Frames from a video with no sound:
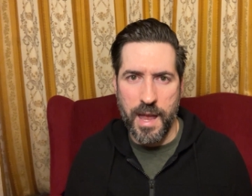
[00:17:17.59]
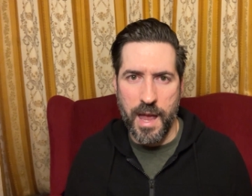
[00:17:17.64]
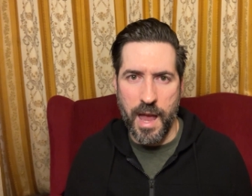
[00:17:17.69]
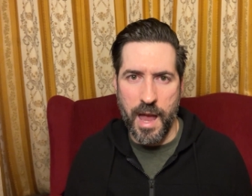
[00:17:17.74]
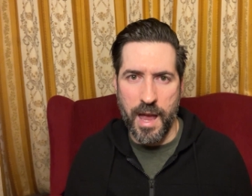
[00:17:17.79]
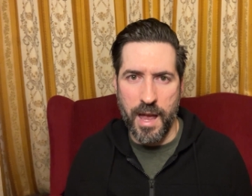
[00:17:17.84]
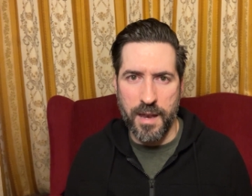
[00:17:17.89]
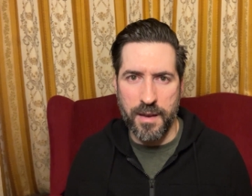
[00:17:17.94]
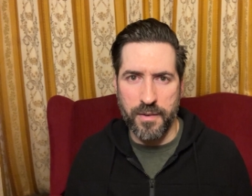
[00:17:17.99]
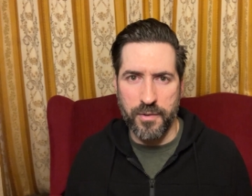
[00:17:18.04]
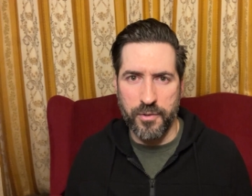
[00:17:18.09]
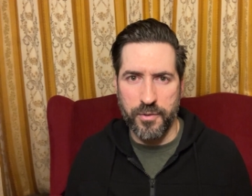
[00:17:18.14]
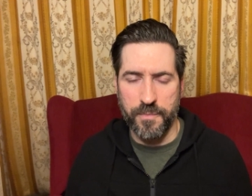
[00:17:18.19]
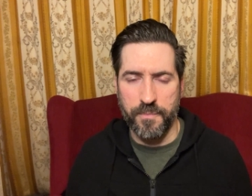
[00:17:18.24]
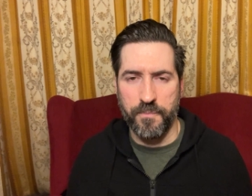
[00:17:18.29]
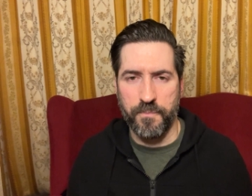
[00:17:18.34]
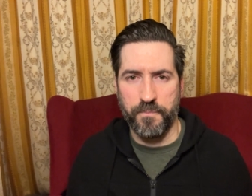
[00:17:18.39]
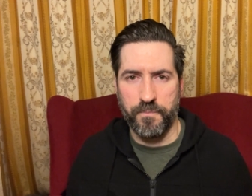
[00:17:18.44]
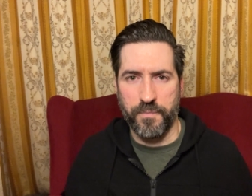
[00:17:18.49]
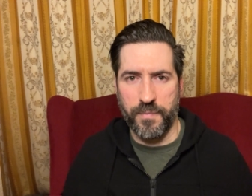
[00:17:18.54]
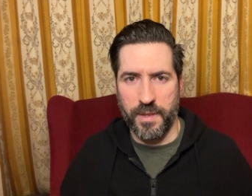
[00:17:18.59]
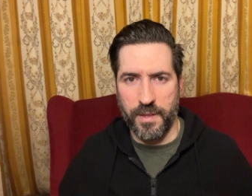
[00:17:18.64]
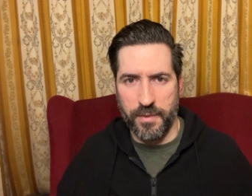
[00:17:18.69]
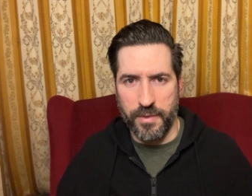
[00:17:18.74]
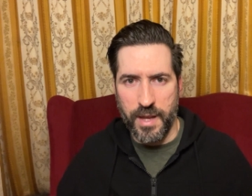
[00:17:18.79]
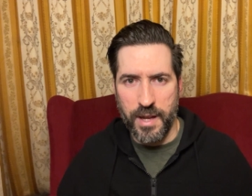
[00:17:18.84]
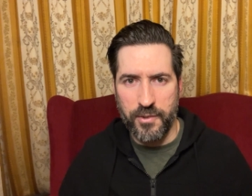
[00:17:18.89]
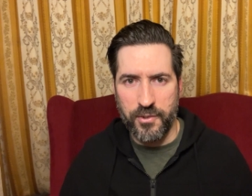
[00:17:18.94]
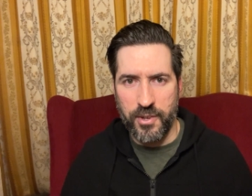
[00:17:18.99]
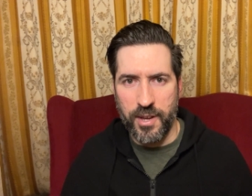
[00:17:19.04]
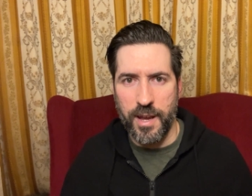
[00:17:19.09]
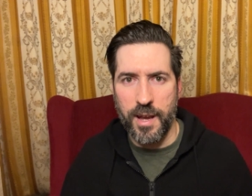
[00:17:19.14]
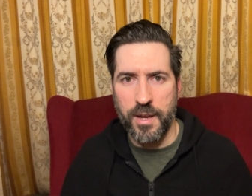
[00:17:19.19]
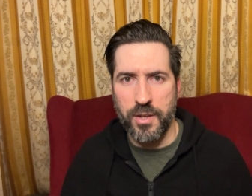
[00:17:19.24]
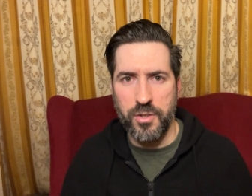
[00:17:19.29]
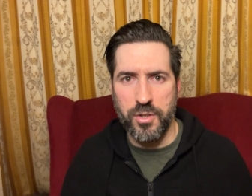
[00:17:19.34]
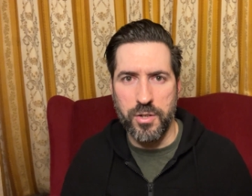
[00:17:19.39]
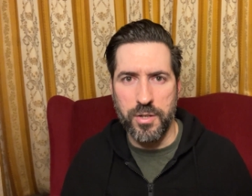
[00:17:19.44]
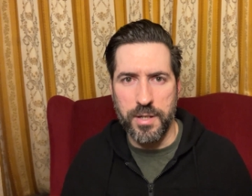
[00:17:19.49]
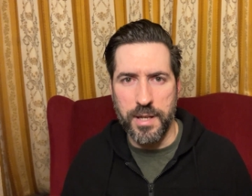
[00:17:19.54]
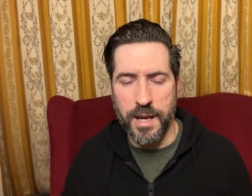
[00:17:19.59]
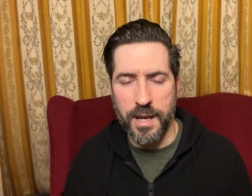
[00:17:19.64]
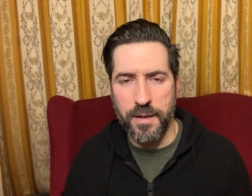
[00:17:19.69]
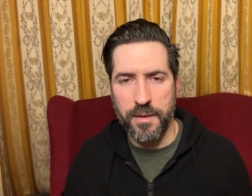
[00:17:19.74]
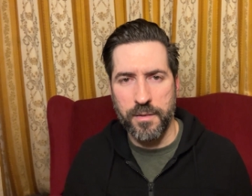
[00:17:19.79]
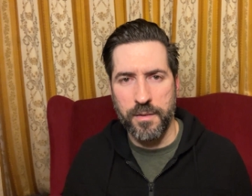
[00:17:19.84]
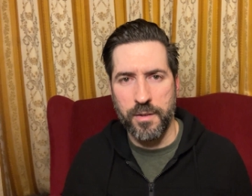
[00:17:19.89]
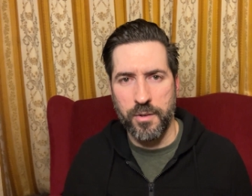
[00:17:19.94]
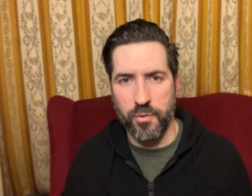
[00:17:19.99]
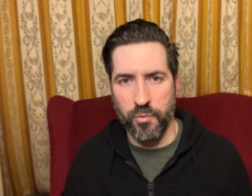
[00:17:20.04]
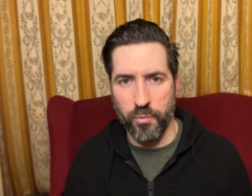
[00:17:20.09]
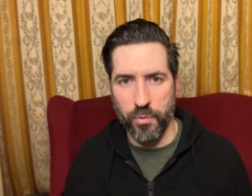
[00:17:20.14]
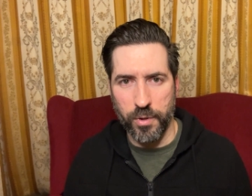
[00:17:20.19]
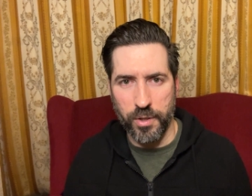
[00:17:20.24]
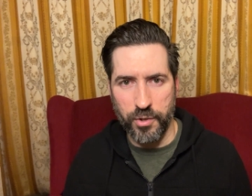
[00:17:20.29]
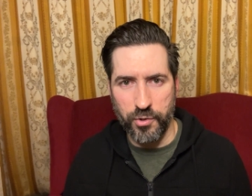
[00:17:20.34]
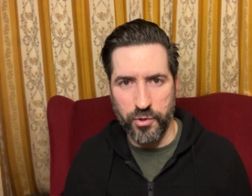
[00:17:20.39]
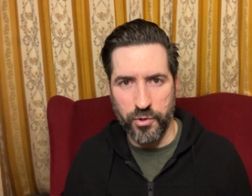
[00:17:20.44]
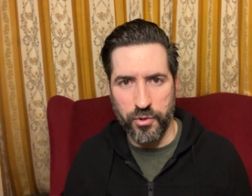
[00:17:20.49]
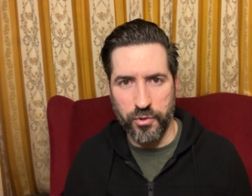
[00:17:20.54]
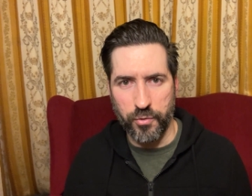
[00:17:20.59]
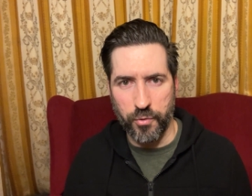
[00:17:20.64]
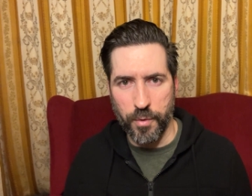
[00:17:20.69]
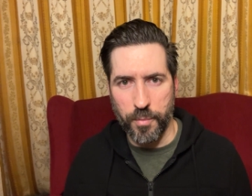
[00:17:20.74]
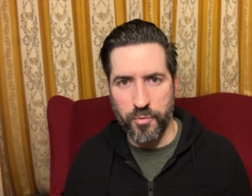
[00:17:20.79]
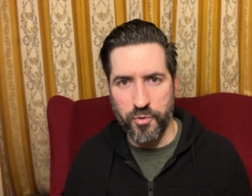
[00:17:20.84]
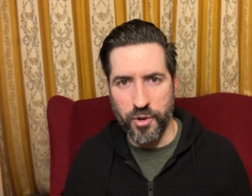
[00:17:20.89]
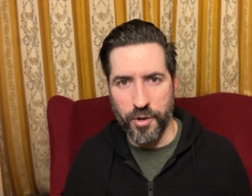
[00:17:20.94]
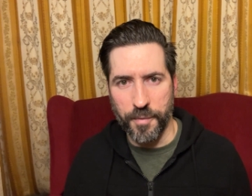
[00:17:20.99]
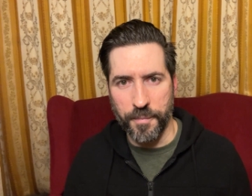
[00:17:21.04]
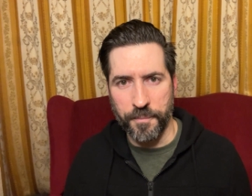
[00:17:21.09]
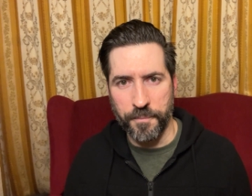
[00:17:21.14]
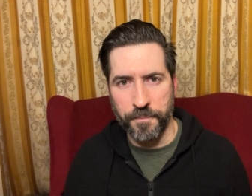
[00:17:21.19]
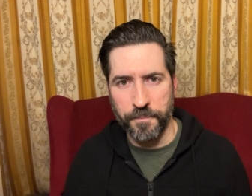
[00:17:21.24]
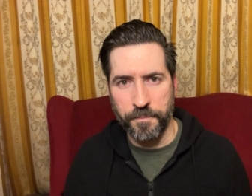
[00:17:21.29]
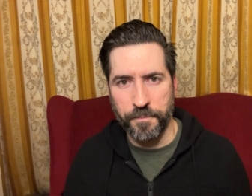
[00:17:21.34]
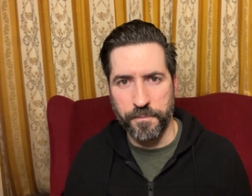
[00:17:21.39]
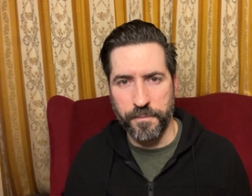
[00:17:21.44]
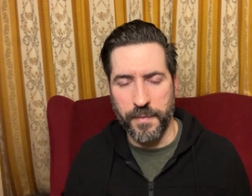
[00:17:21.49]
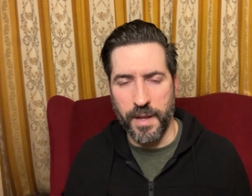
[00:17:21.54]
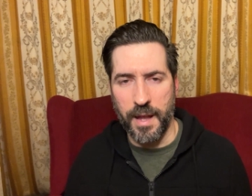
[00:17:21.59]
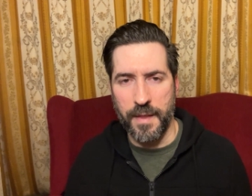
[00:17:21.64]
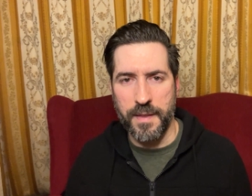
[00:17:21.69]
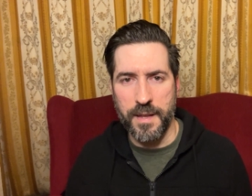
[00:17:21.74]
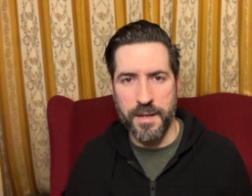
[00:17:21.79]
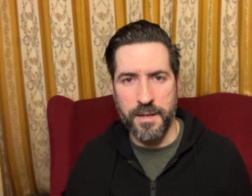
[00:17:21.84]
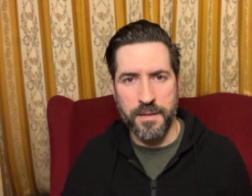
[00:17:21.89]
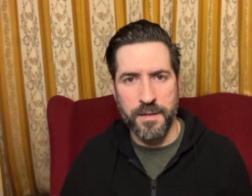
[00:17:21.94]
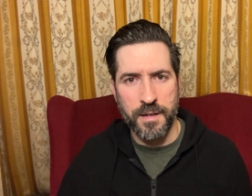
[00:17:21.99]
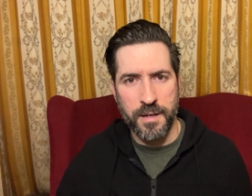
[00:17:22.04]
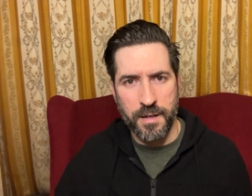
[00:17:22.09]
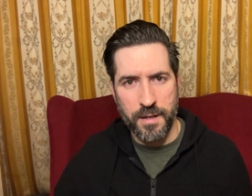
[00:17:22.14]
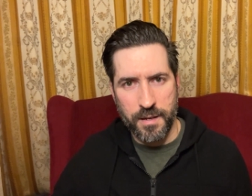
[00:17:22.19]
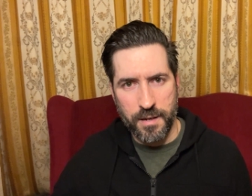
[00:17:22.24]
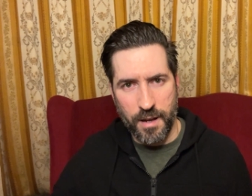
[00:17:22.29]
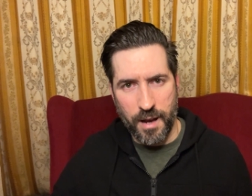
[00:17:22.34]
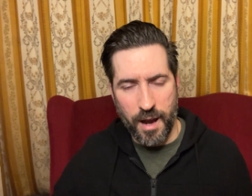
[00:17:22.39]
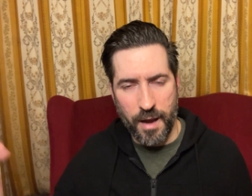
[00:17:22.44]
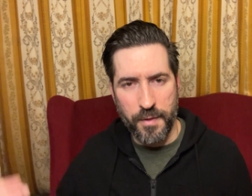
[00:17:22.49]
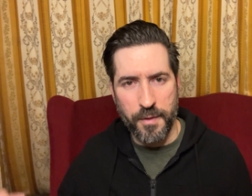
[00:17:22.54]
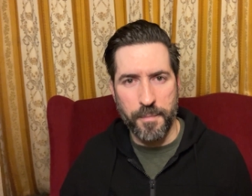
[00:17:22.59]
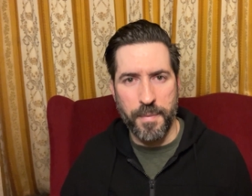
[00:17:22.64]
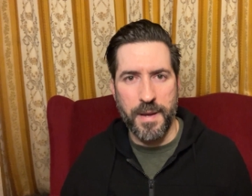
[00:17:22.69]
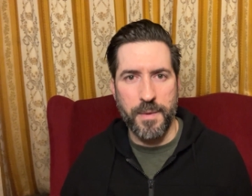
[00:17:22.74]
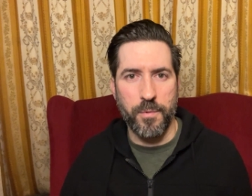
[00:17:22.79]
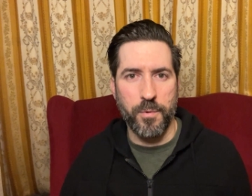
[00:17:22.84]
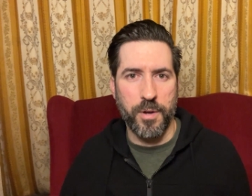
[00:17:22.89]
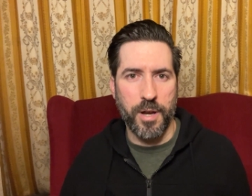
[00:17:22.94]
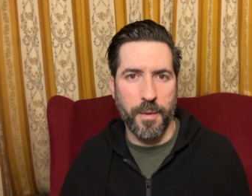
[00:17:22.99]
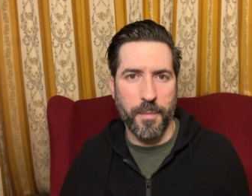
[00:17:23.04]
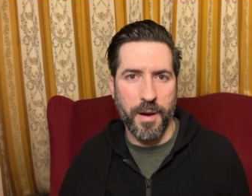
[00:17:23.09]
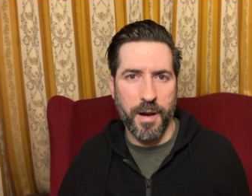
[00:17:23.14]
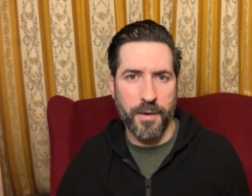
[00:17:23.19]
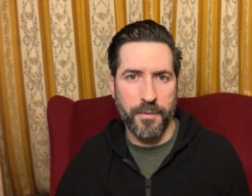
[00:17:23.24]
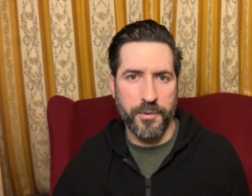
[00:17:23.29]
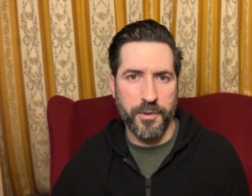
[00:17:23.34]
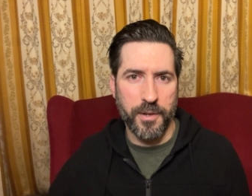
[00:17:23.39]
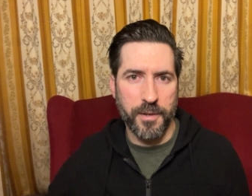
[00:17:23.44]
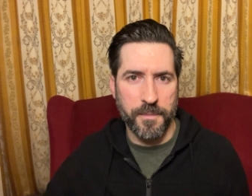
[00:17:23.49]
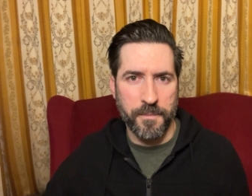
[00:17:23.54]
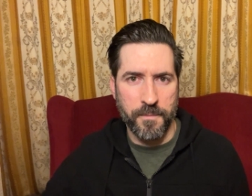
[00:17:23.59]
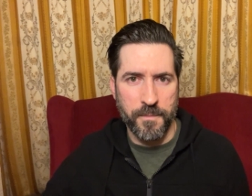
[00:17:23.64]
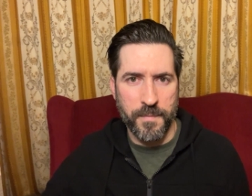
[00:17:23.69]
And that's how you get religious scripture. And then other people come after